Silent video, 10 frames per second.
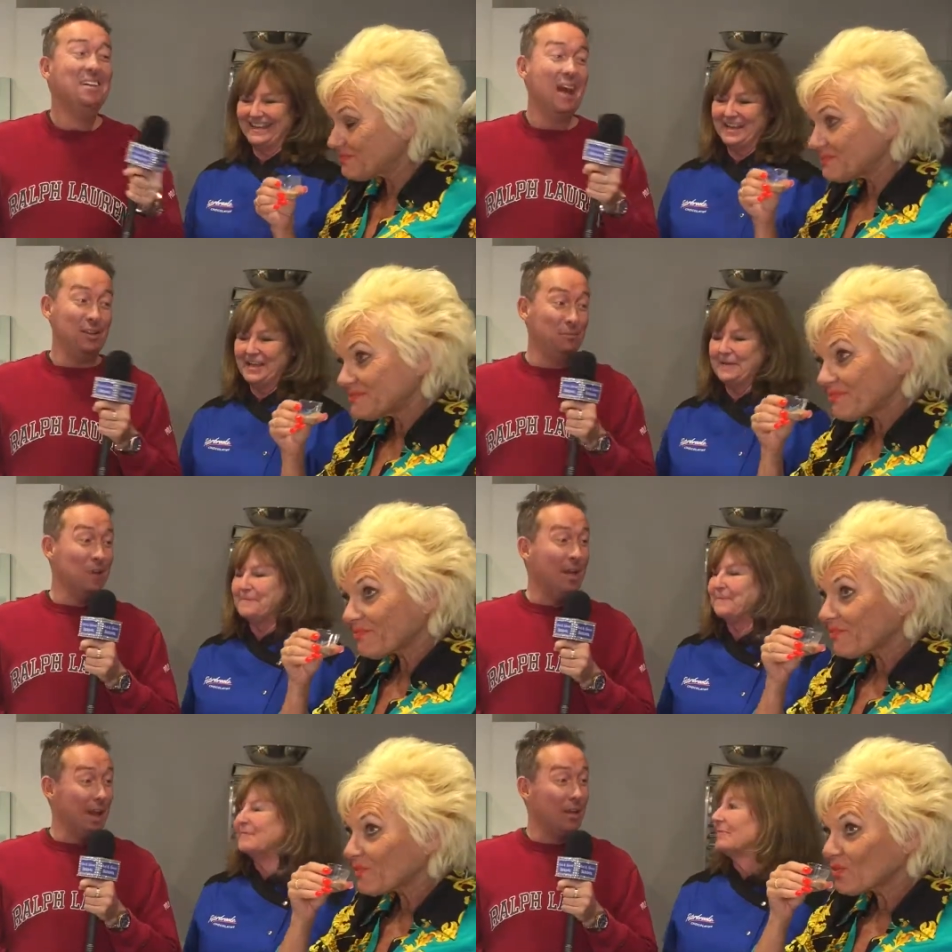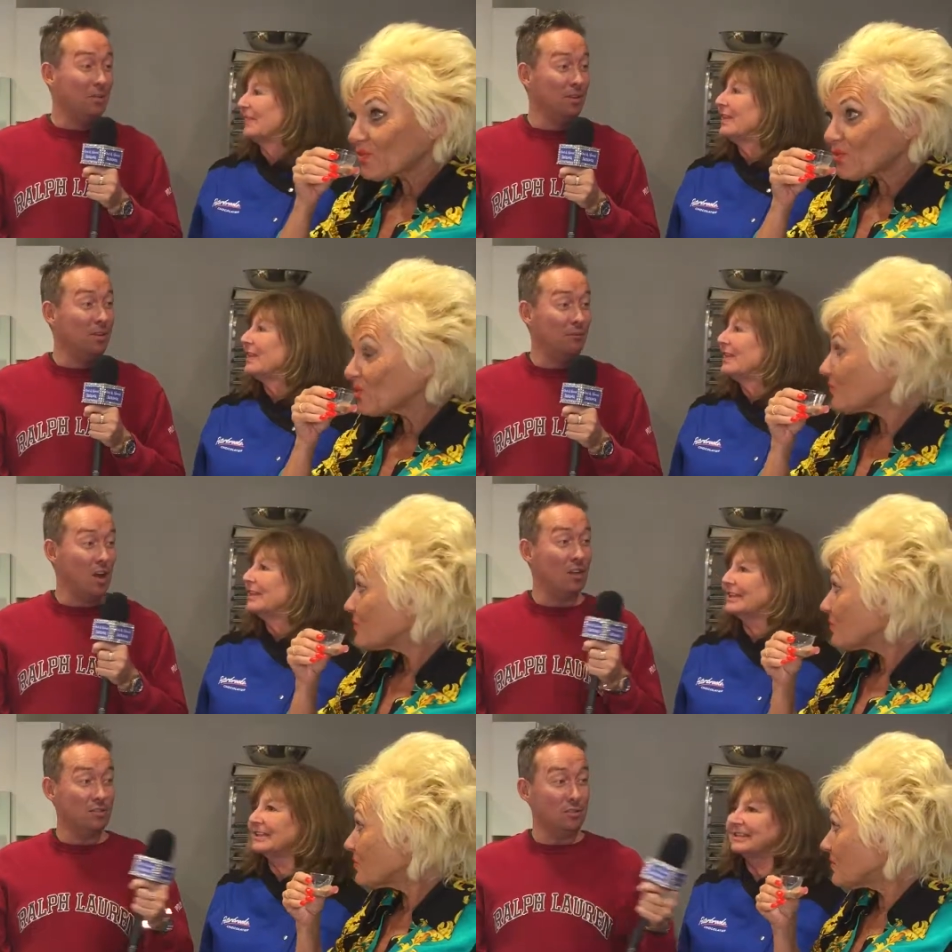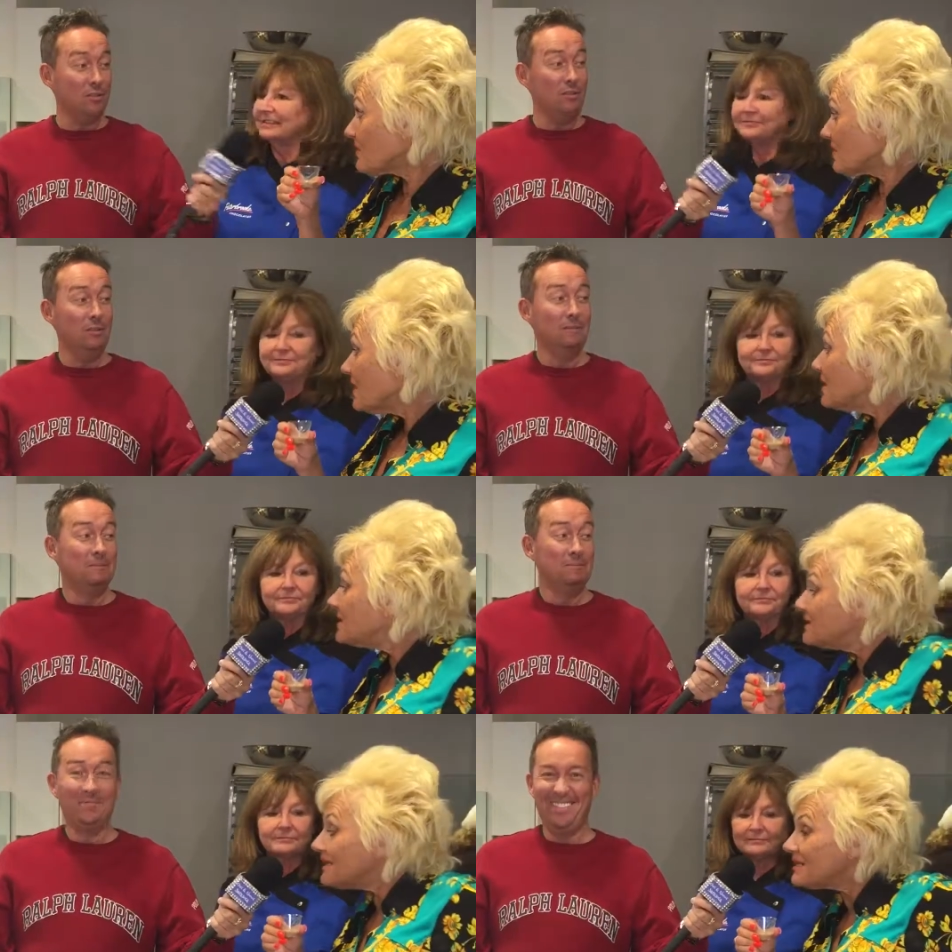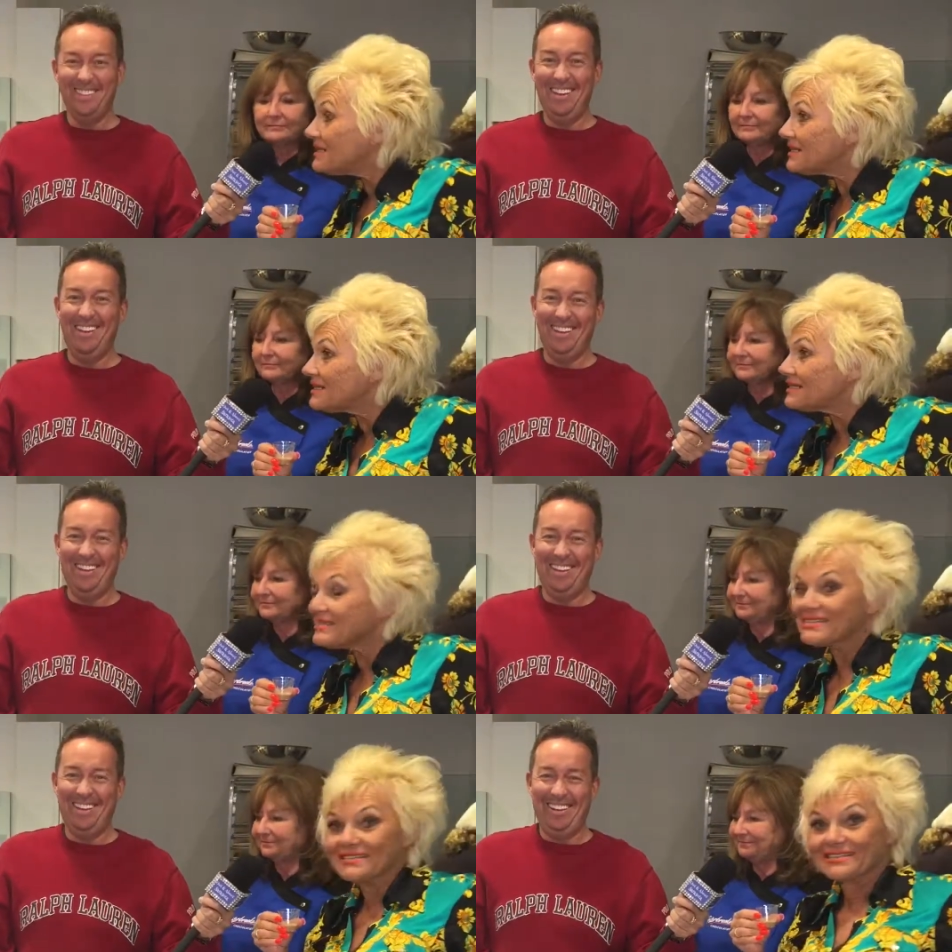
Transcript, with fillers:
Speaker 1: And you might like it with a little vodka too? Yes,